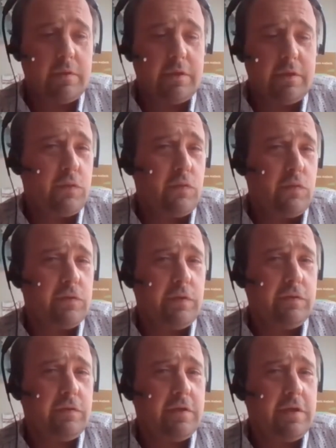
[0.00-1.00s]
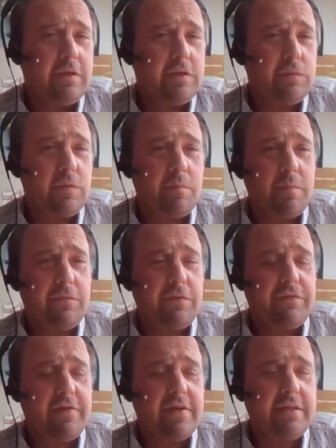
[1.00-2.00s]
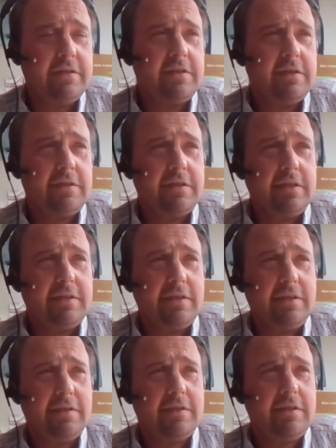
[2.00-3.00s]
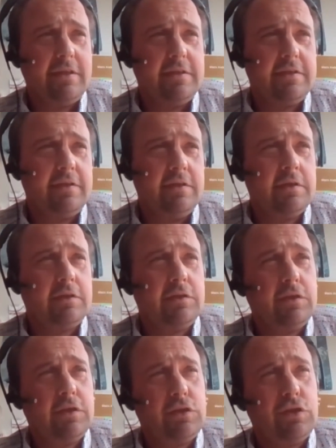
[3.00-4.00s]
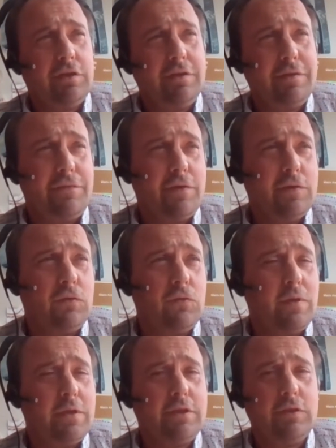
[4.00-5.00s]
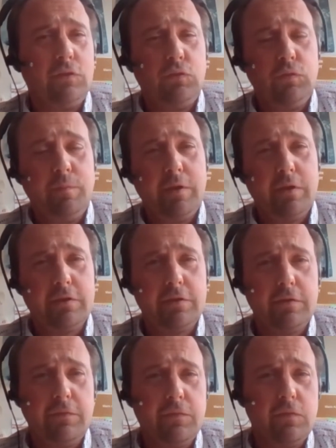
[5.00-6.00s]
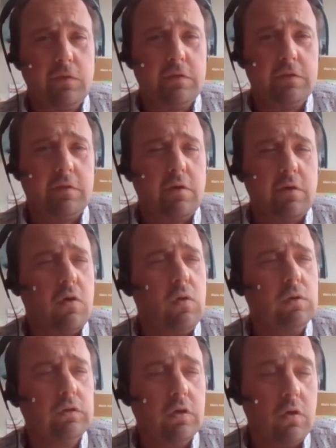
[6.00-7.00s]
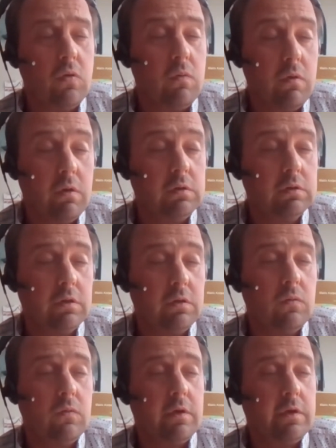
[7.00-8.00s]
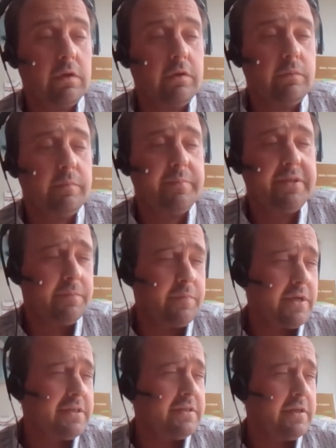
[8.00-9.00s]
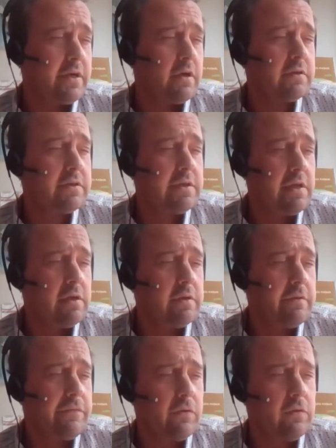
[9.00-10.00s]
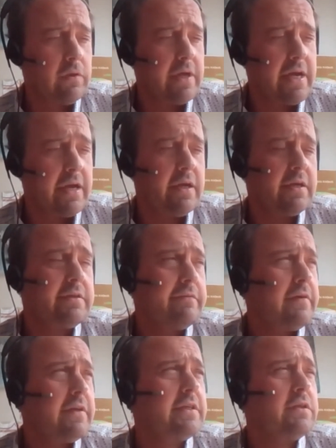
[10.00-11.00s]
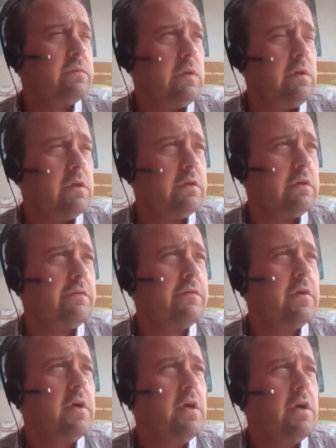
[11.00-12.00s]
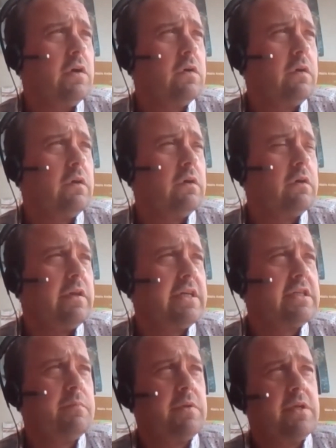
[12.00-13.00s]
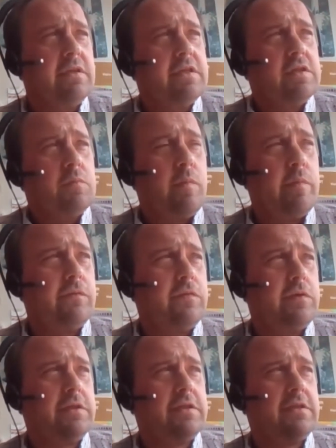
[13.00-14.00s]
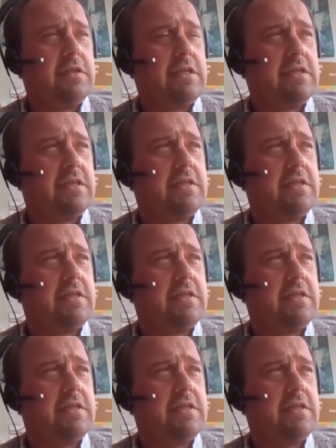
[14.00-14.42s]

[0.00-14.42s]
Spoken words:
don't know who's going to take this one, but for Flanders, it's not such a difficult question, to be honest. Of course, although you would be surprised that there are still a lot of rural areas in Flanders with not enough connection. But at this moment, for instance, as I